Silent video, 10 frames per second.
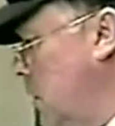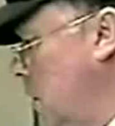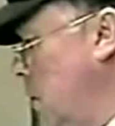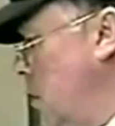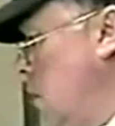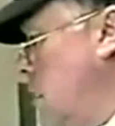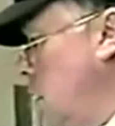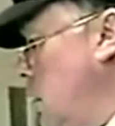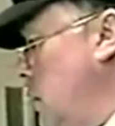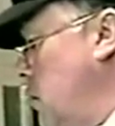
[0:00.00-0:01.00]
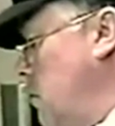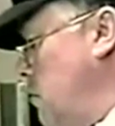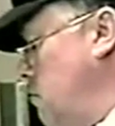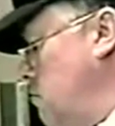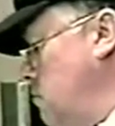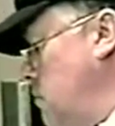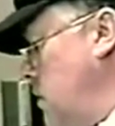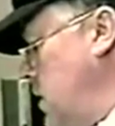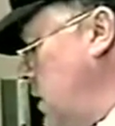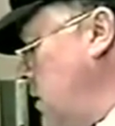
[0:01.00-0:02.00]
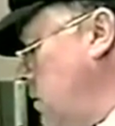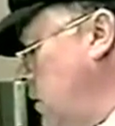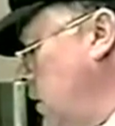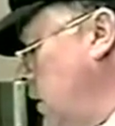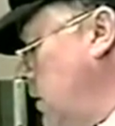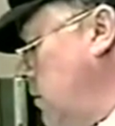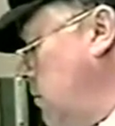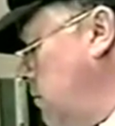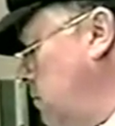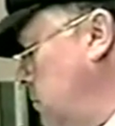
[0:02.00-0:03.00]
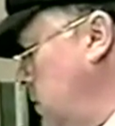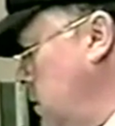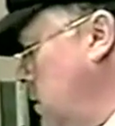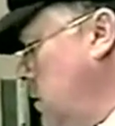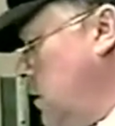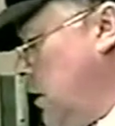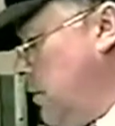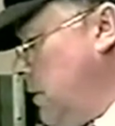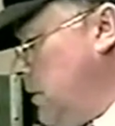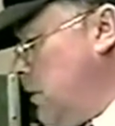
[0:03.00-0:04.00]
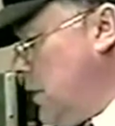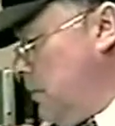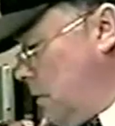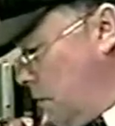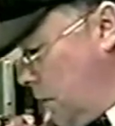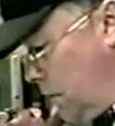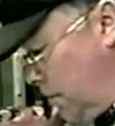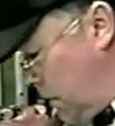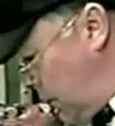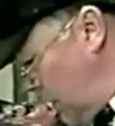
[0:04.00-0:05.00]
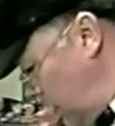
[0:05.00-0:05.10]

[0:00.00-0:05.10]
Who gets our income tax The fund? Yeah, well, yeah. I mean, it's absolutely obscene.